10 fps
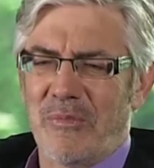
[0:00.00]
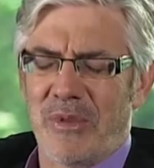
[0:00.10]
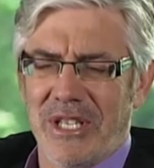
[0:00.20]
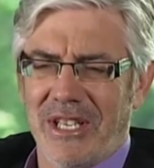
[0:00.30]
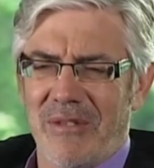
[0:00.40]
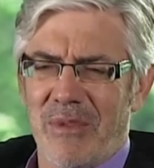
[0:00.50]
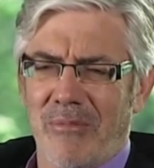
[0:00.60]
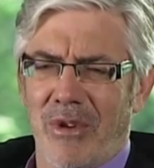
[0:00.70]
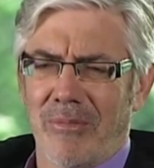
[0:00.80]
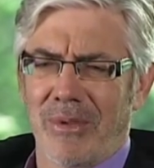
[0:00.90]
particularly the
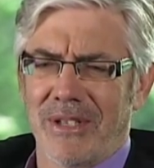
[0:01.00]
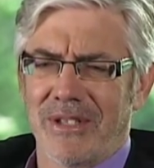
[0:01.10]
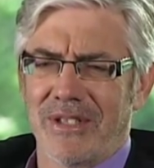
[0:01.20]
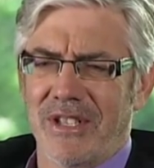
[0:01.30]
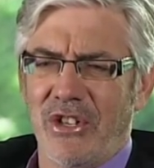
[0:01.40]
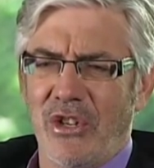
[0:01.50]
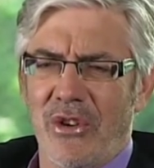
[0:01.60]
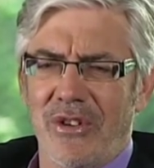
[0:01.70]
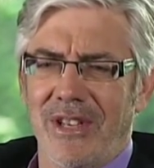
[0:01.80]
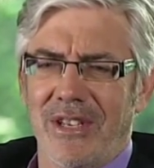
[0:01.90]
big blockbusters, are
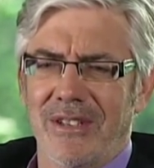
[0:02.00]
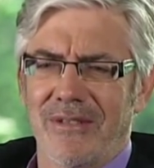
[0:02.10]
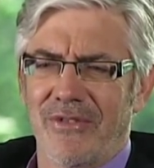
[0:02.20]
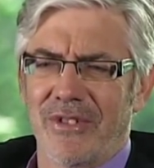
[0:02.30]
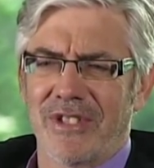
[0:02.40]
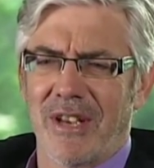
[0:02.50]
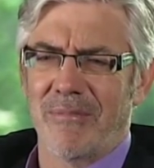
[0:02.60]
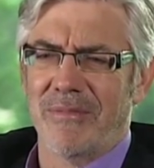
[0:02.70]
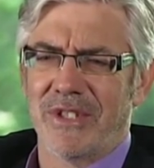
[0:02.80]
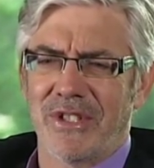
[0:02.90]
yearning for
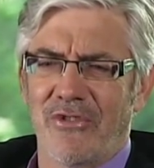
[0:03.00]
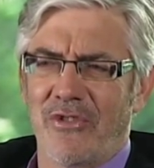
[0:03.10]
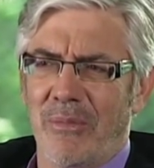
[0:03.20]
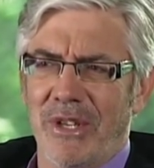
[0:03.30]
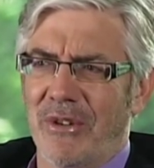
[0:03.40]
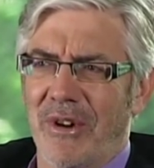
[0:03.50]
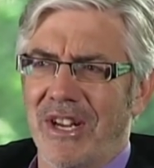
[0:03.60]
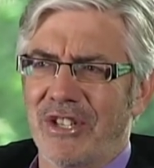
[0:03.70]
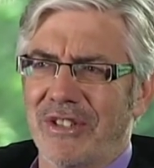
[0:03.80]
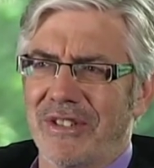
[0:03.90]
some self
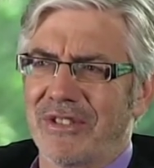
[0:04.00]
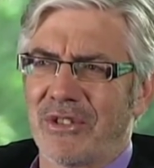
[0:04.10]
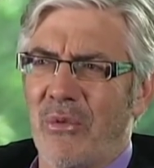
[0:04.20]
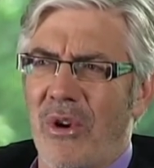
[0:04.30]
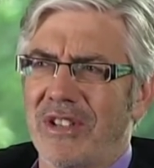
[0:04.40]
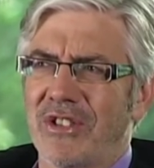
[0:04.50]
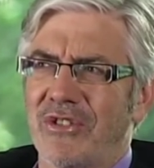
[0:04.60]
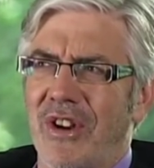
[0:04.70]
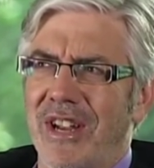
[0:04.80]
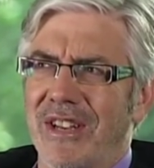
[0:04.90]
obliteration. It's quite
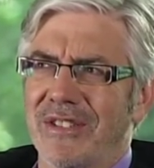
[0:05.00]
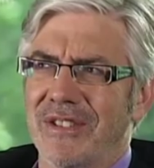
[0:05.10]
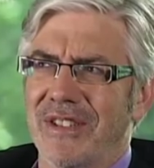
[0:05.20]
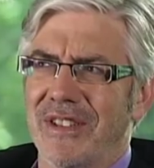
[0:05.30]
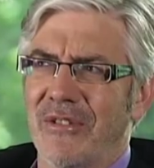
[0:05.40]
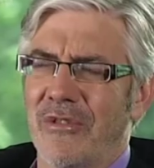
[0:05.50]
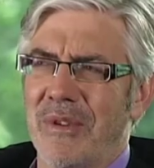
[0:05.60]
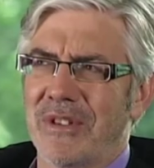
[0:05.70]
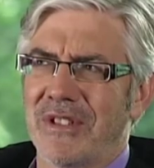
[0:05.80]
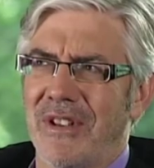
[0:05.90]
strange. is that They're
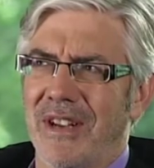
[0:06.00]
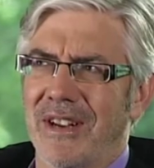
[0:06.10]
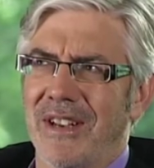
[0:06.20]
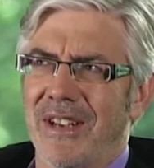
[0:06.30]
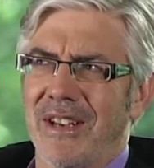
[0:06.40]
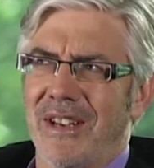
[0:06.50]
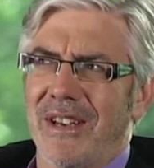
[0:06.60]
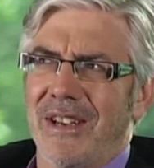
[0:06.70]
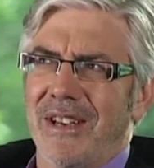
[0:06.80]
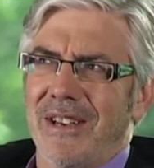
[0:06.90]
almost like
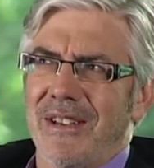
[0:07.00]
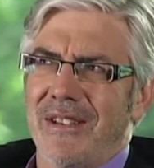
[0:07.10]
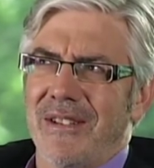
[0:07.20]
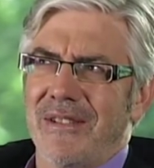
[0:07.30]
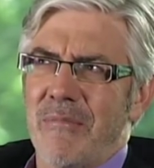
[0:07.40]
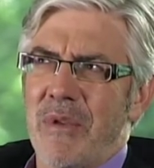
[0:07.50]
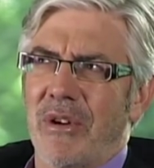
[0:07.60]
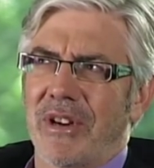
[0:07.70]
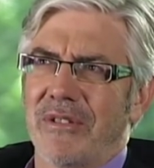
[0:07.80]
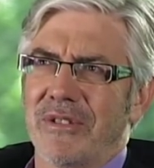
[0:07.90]

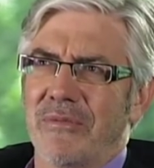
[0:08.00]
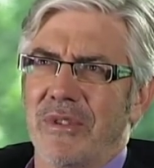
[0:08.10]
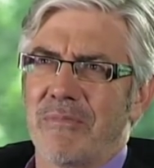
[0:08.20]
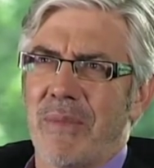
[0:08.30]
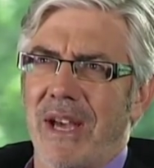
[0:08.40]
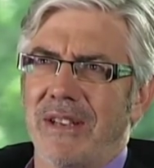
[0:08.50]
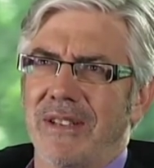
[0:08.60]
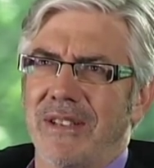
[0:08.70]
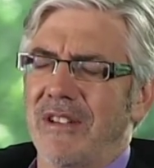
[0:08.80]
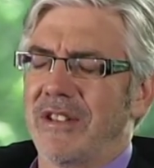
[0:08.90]
America is almost
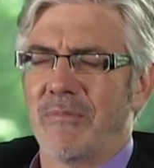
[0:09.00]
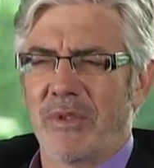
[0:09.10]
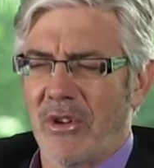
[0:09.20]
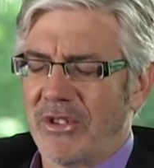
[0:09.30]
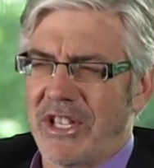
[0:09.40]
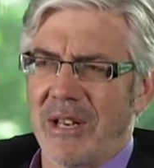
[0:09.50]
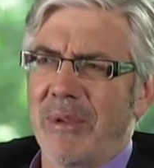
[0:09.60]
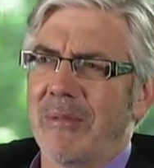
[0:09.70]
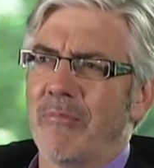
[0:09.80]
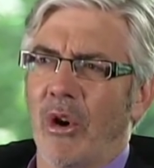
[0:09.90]
painted, you know, it's constantly
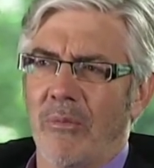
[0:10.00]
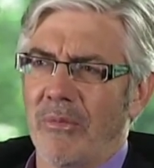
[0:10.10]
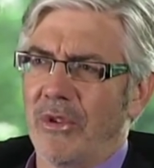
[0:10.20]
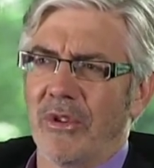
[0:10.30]
being bombed